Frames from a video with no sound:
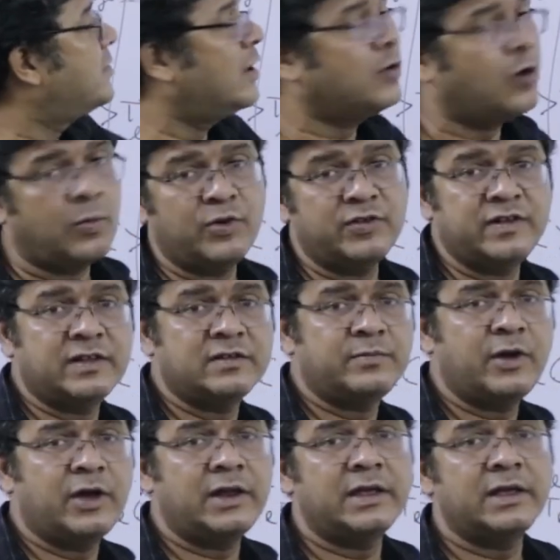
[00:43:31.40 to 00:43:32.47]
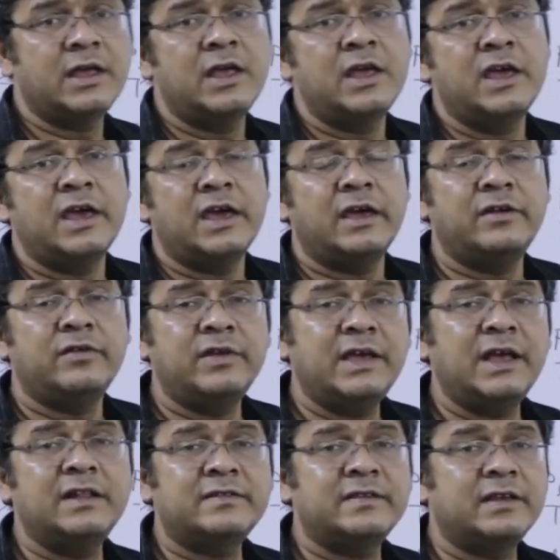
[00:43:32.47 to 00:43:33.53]
on homogeneous boiling. In
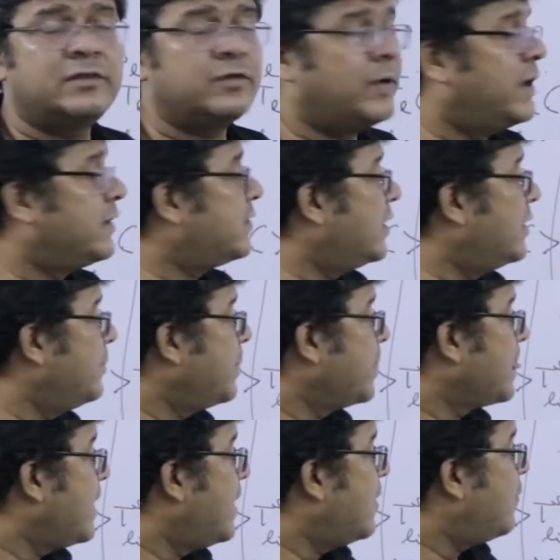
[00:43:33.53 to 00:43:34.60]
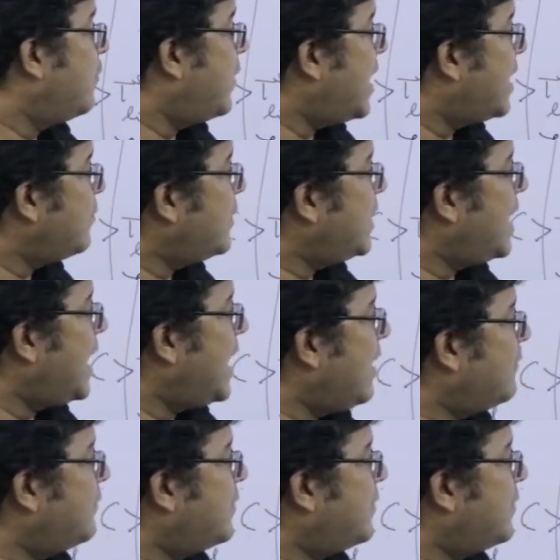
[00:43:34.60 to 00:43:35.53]
real situation, where we have,